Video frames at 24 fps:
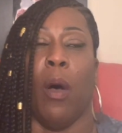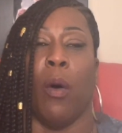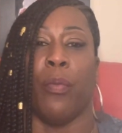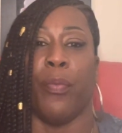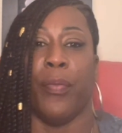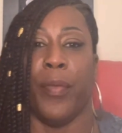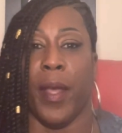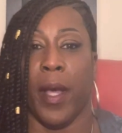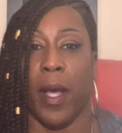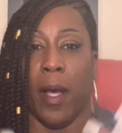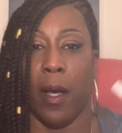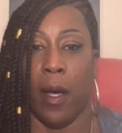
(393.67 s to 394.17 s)

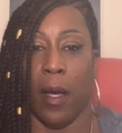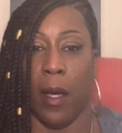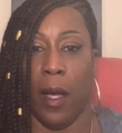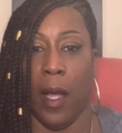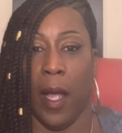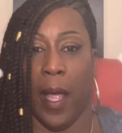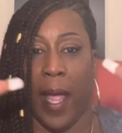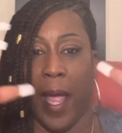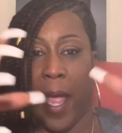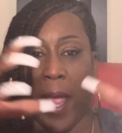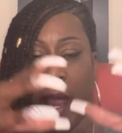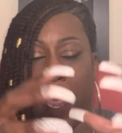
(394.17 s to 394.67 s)
the
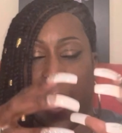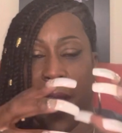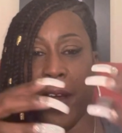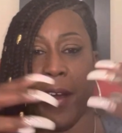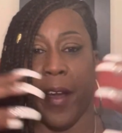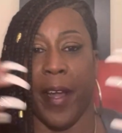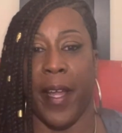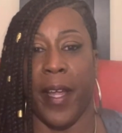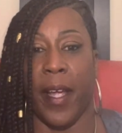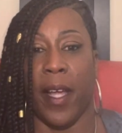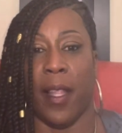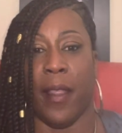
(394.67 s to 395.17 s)

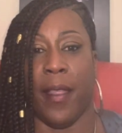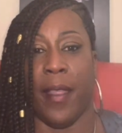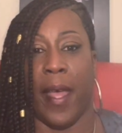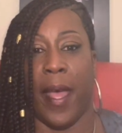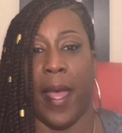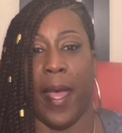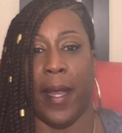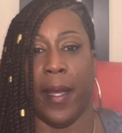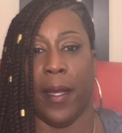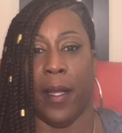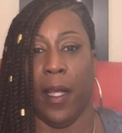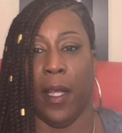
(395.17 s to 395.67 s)
area
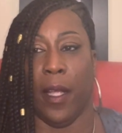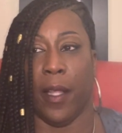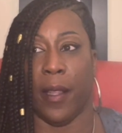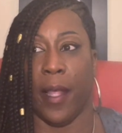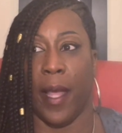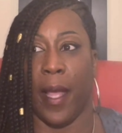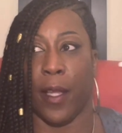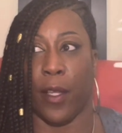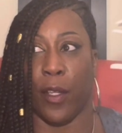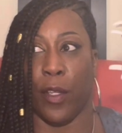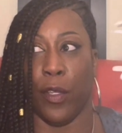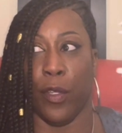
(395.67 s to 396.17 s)

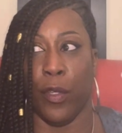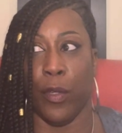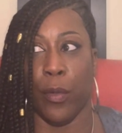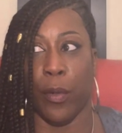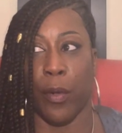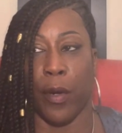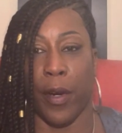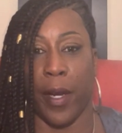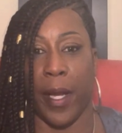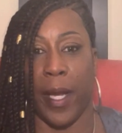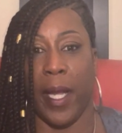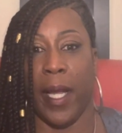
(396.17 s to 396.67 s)
that
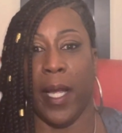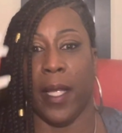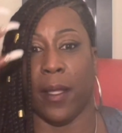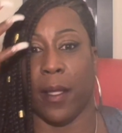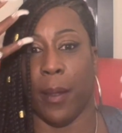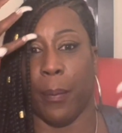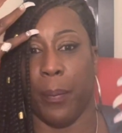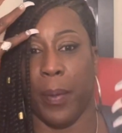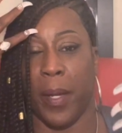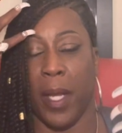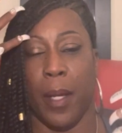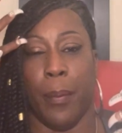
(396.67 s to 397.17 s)
you are in,
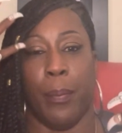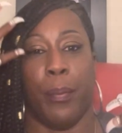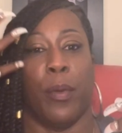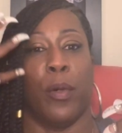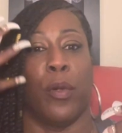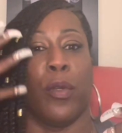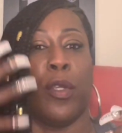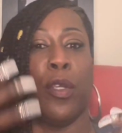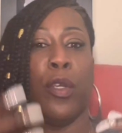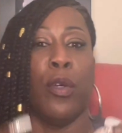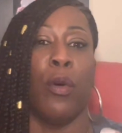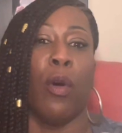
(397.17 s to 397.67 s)
the
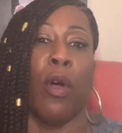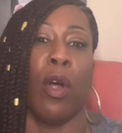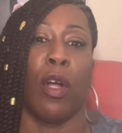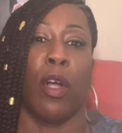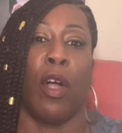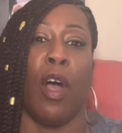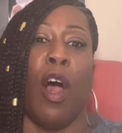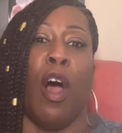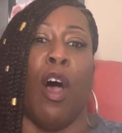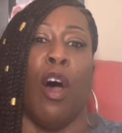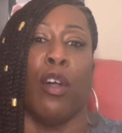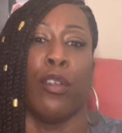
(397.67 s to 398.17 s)
people you are
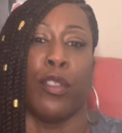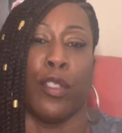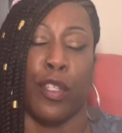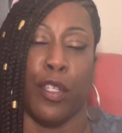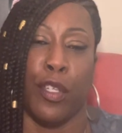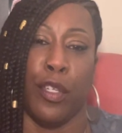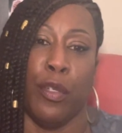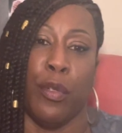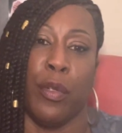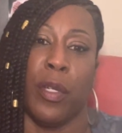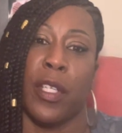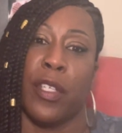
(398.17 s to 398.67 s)
called
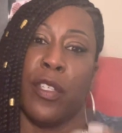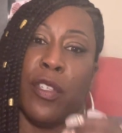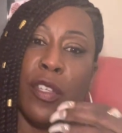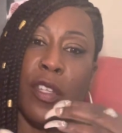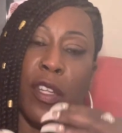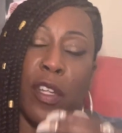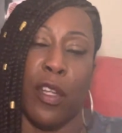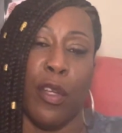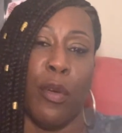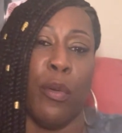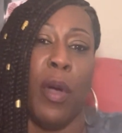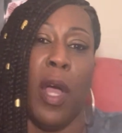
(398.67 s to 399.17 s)
to, because
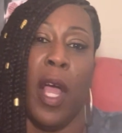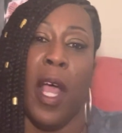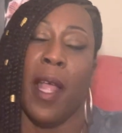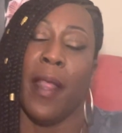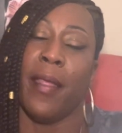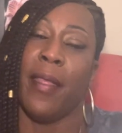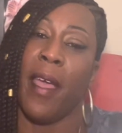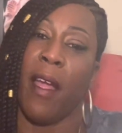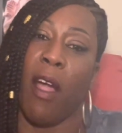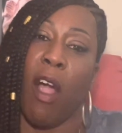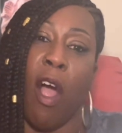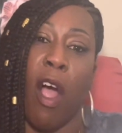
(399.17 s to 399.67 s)

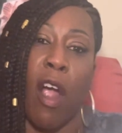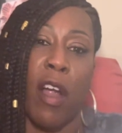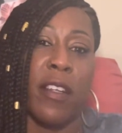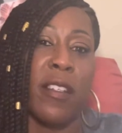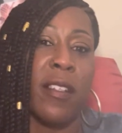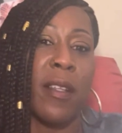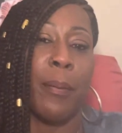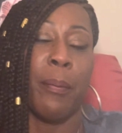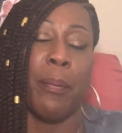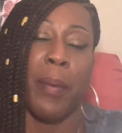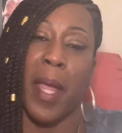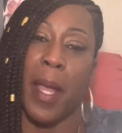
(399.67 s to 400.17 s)
there are
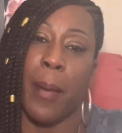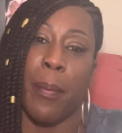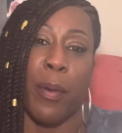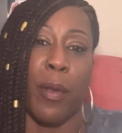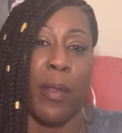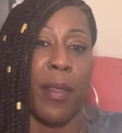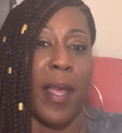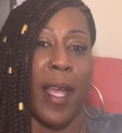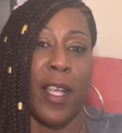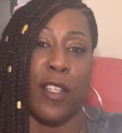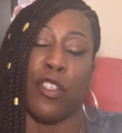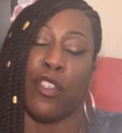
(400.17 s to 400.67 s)
some
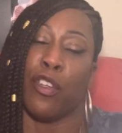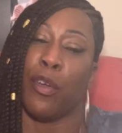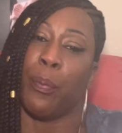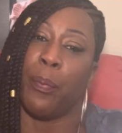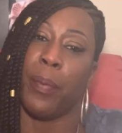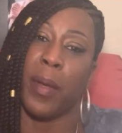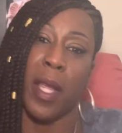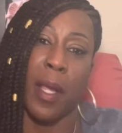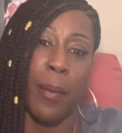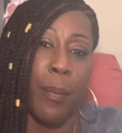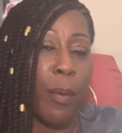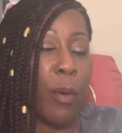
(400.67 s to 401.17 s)
people that's your
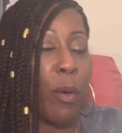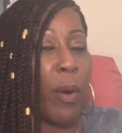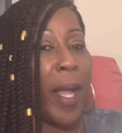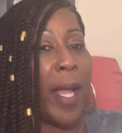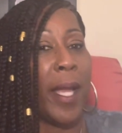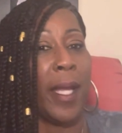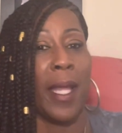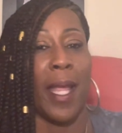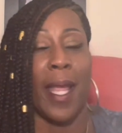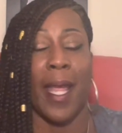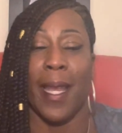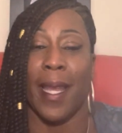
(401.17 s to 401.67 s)
people,
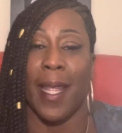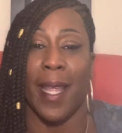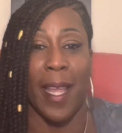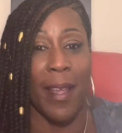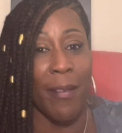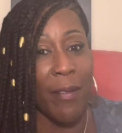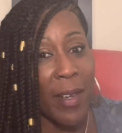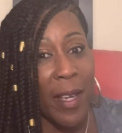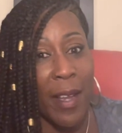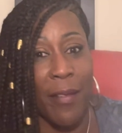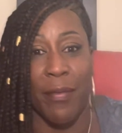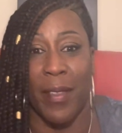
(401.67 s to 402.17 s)
and
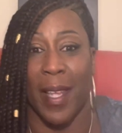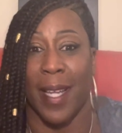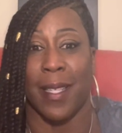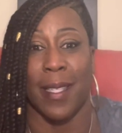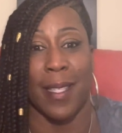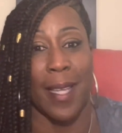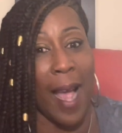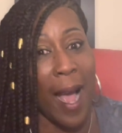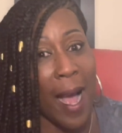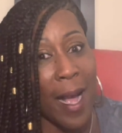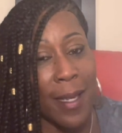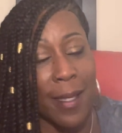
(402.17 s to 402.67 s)
even if they
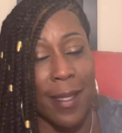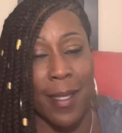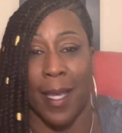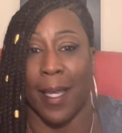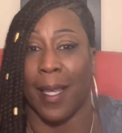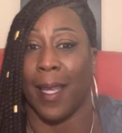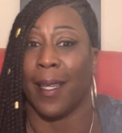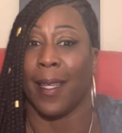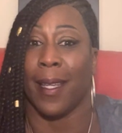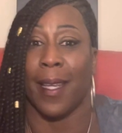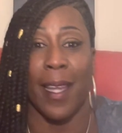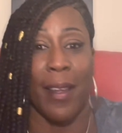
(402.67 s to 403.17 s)

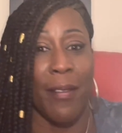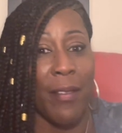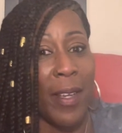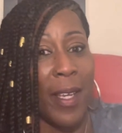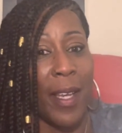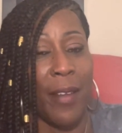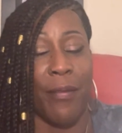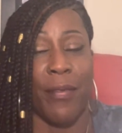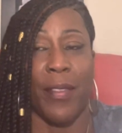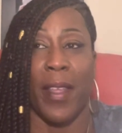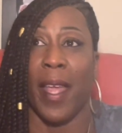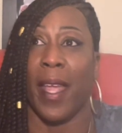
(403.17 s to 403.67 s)
toxic, and
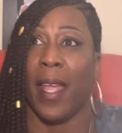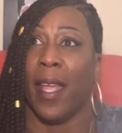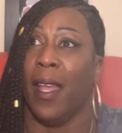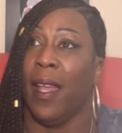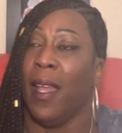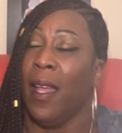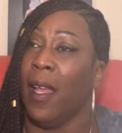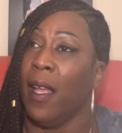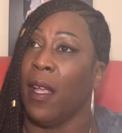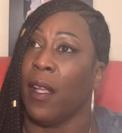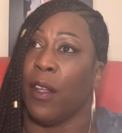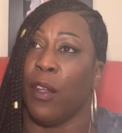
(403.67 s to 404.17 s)
even if they,
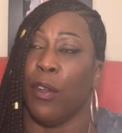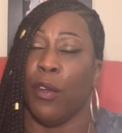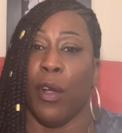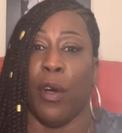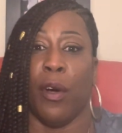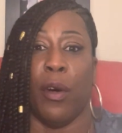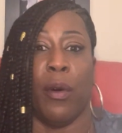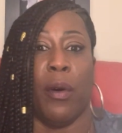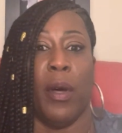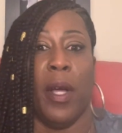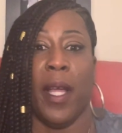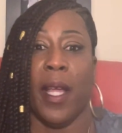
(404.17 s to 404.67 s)

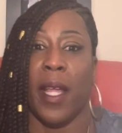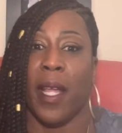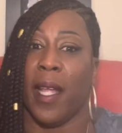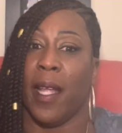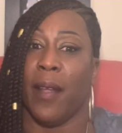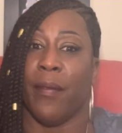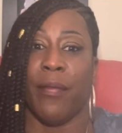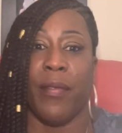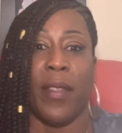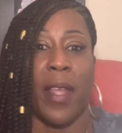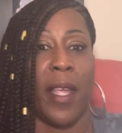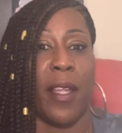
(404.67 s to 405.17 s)

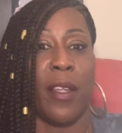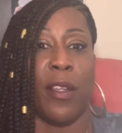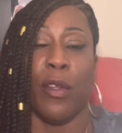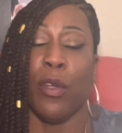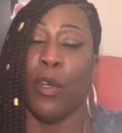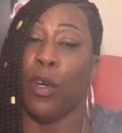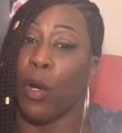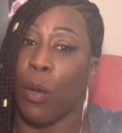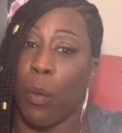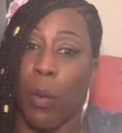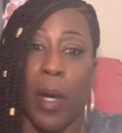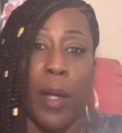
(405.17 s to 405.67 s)
if that
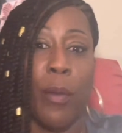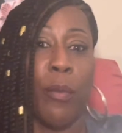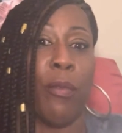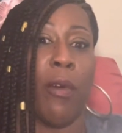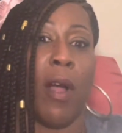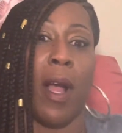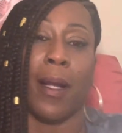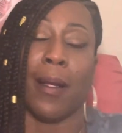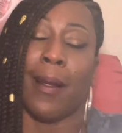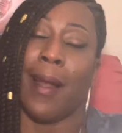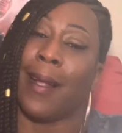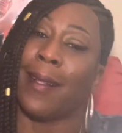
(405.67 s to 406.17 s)
you wouldn't
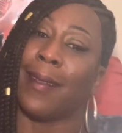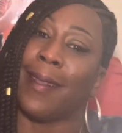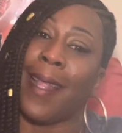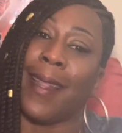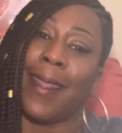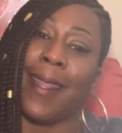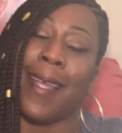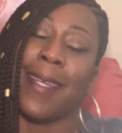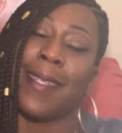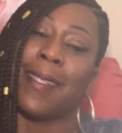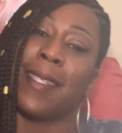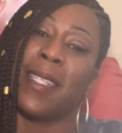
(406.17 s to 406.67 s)
rock like
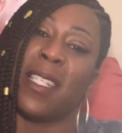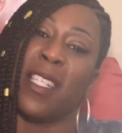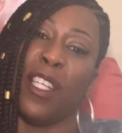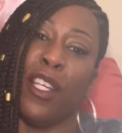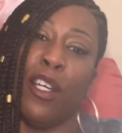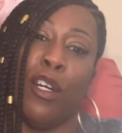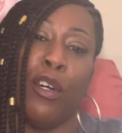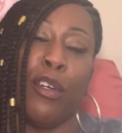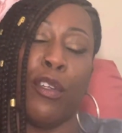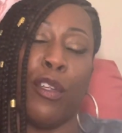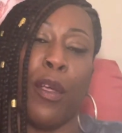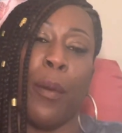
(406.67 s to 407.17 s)
that, that's
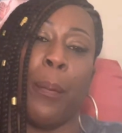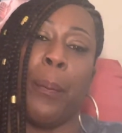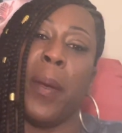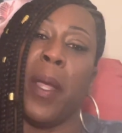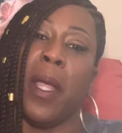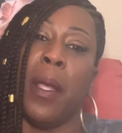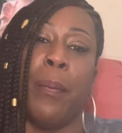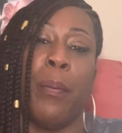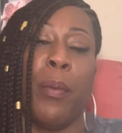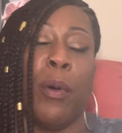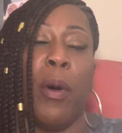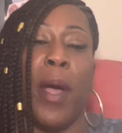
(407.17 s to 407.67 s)
still your
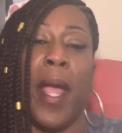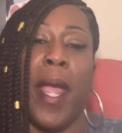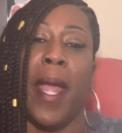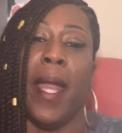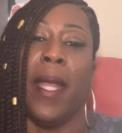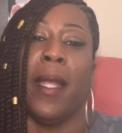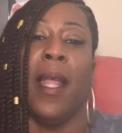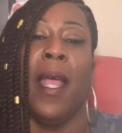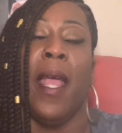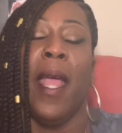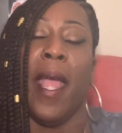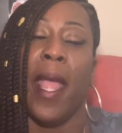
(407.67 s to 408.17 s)
people,
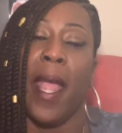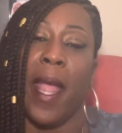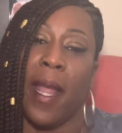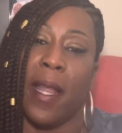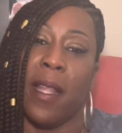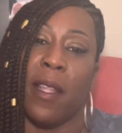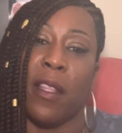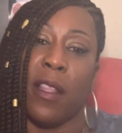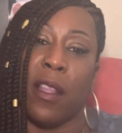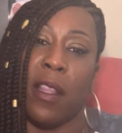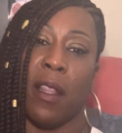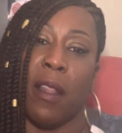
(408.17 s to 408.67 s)

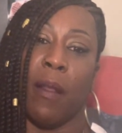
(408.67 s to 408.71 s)
and